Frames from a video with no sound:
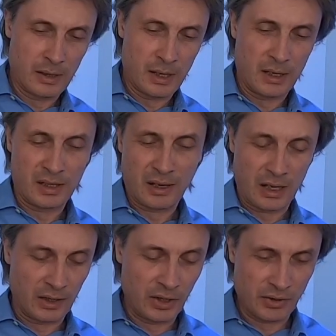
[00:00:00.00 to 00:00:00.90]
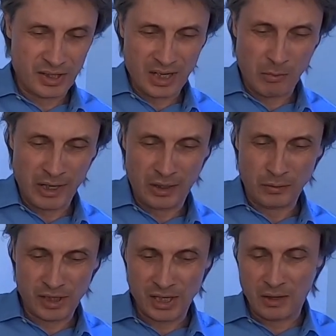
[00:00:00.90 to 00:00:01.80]
I hear some kind of
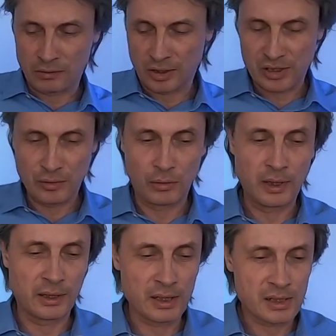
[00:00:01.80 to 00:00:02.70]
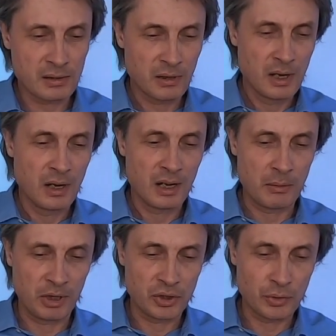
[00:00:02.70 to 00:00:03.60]
sound. It looks like it's
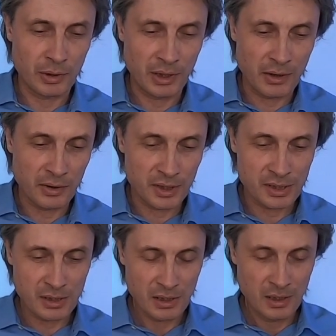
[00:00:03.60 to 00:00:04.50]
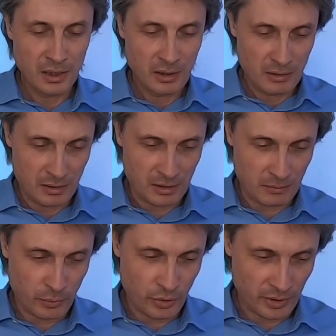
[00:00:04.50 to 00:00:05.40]
coming to an end, this
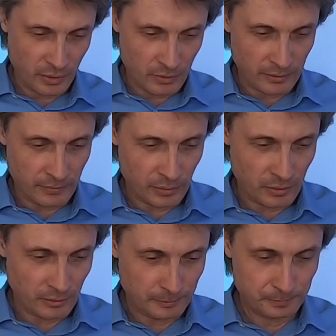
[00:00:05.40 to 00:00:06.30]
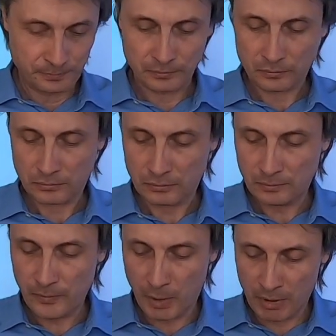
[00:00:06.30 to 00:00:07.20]
burning of the fuel.
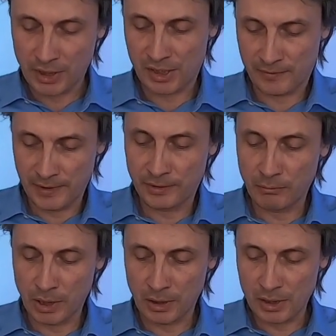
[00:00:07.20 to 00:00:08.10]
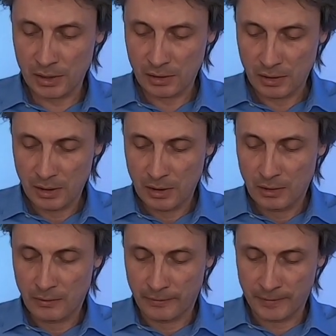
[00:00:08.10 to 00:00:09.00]
But it's 50 minutes,
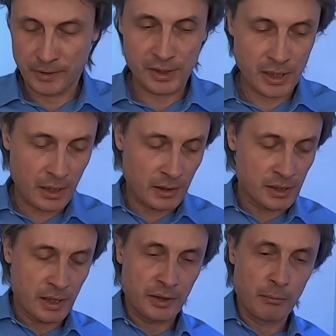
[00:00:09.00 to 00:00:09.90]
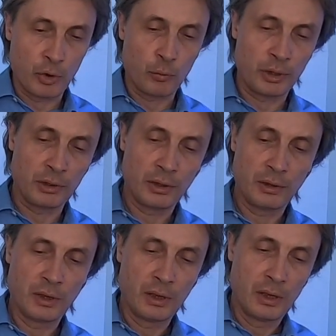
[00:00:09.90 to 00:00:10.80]
50 seconds at the moment,
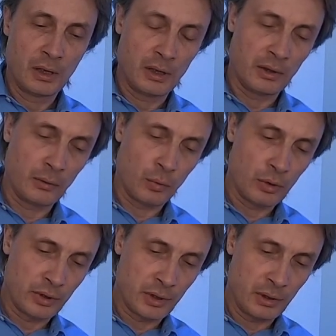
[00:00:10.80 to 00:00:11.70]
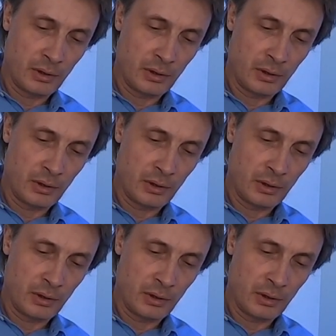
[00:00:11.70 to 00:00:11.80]
and the water